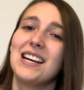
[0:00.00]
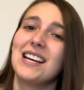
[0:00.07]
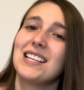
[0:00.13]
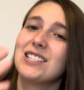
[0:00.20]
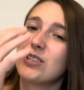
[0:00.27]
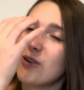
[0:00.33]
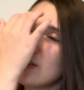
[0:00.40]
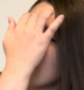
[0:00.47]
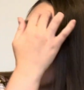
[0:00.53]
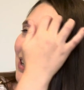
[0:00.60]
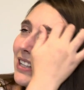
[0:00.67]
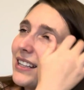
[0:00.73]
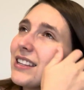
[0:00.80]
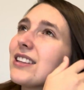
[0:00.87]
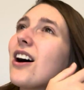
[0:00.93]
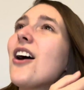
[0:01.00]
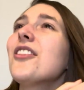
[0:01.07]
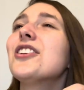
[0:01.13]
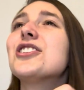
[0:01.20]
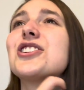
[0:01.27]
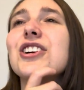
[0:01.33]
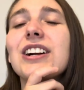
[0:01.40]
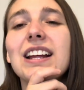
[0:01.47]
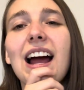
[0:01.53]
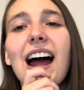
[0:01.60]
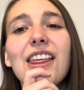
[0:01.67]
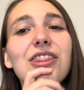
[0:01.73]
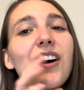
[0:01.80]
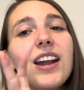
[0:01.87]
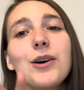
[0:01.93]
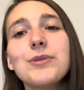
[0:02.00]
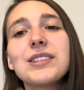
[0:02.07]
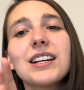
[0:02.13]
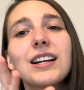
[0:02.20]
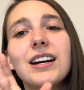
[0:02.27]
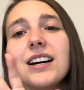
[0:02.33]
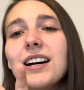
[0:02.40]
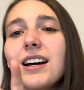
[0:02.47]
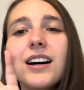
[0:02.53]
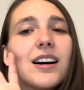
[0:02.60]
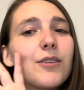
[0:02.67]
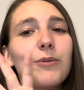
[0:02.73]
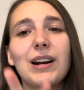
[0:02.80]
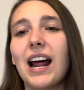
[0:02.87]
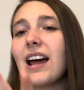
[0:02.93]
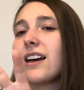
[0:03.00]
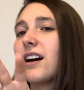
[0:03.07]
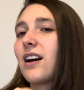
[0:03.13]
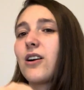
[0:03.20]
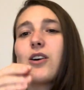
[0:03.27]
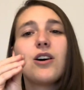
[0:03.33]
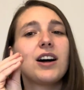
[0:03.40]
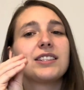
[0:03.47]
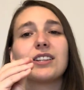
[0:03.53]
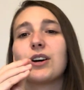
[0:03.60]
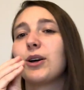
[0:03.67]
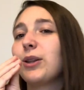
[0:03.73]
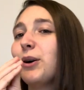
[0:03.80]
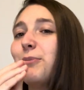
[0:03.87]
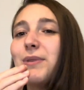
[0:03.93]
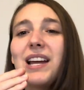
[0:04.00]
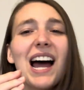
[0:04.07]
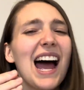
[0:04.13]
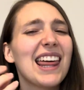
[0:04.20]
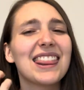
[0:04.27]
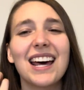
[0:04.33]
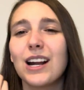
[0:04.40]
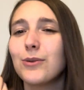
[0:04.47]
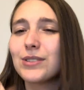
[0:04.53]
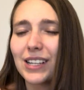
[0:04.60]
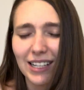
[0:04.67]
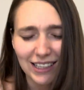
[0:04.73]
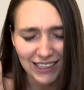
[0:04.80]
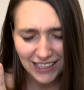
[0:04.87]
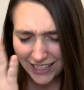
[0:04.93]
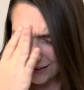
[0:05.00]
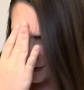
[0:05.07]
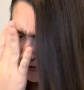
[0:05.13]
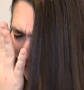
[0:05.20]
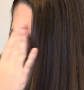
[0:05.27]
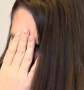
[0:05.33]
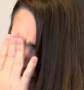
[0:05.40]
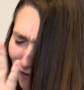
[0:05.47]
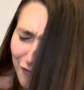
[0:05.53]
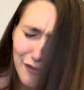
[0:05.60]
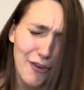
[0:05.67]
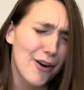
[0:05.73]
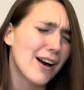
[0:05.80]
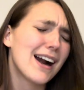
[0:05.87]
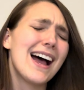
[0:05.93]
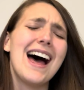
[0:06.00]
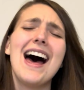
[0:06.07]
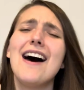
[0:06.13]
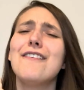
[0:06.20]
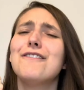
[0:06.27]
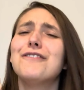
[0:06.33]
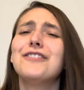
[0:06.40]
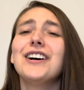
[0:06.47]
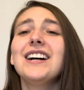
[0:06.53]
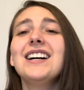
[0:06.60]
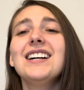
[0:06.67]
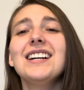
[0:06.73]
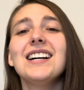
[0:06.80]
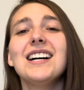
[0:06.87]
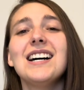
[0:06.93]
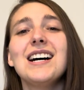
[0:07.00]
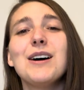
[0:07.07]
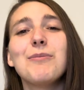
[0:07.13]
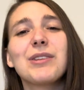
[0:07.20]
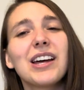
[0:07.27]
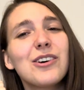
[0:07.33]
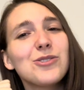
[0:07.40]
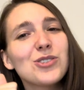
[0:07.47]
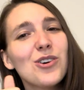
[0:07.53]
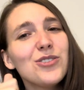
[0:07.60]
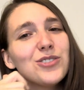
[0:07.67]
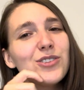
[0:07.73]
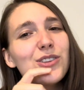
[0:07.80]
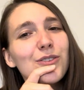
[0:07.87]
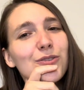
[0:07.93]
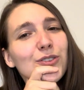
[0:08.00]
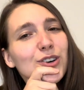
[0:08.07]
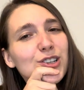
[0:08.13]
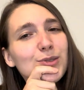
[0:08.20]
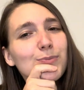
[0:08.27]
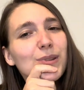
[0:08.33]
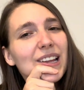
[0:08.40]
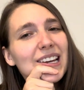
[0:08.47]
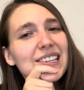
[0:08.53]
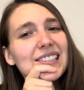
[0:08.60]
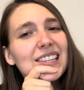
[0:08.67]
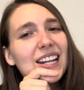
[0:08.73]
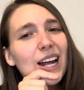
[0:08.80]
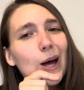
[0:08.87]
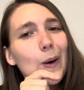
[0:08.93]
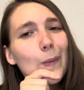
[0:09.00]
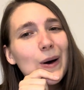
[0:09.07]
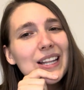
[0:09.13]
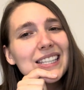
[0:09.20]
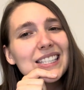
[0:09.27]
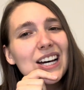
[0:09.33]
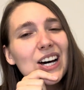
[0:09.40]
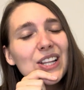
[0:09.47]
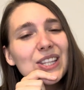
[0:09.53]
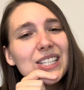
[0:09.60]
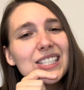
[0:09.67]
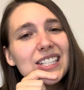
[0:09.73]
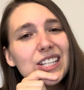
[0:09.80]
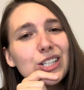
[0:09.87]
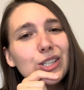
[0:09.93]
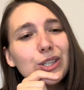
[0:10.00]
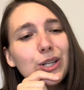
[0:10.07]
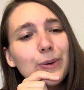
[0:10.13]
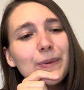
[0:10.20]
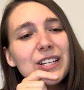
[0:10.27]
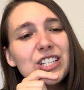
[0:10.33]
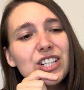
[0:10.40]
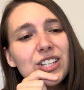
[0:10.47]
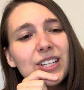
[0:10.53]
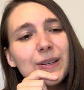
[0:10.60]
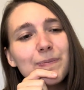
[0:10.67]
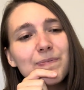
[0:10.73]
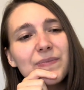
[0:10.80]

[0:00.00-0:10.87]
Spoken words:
So on the journey, I thought I was gonna, when I got to Colombia, I thought I was gonna live there forever, but that was also the first place that I went on this digital nomad journey.